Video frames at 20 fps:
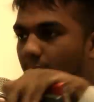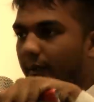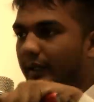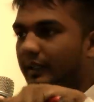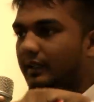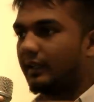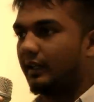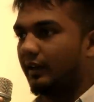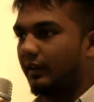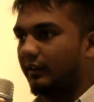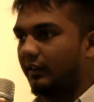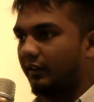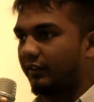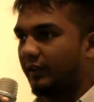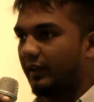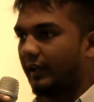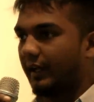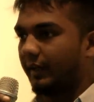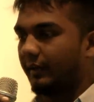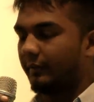were waiting at the
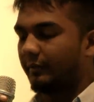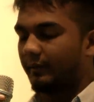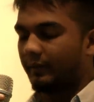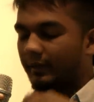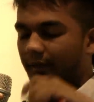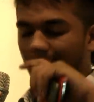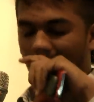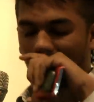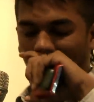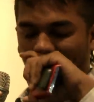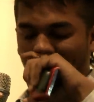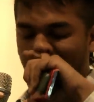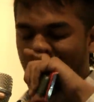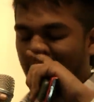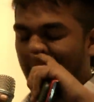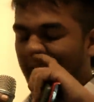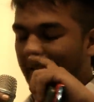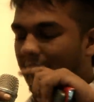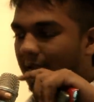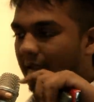traffic light. And
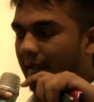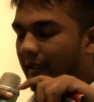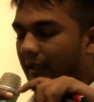then,